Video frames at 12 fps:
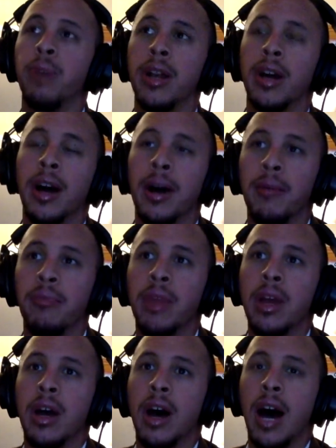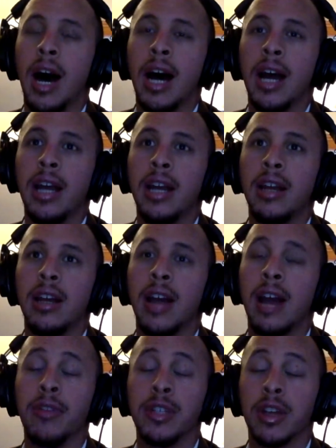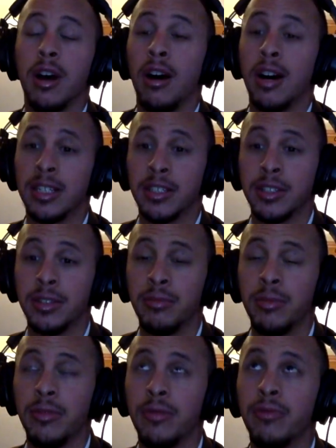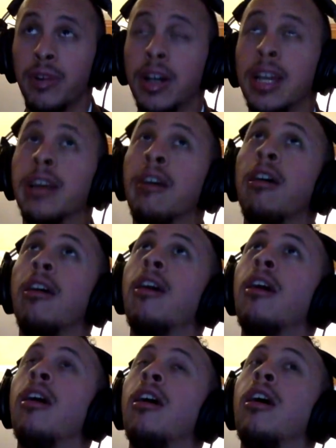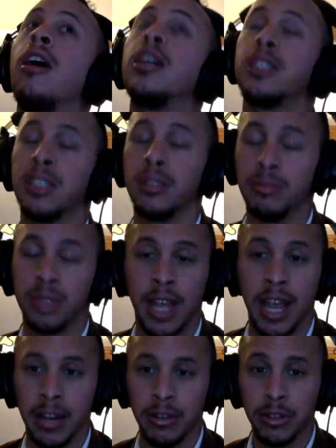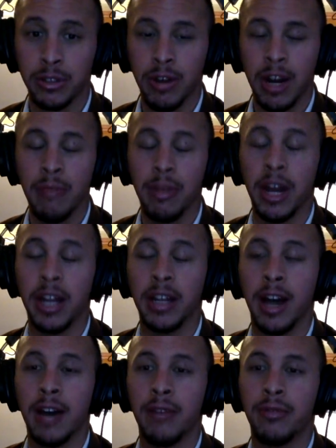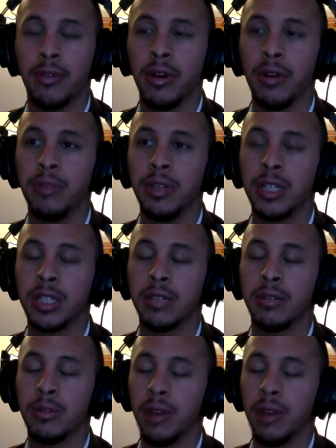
But I have this fucking awesome candle scribe that I got from this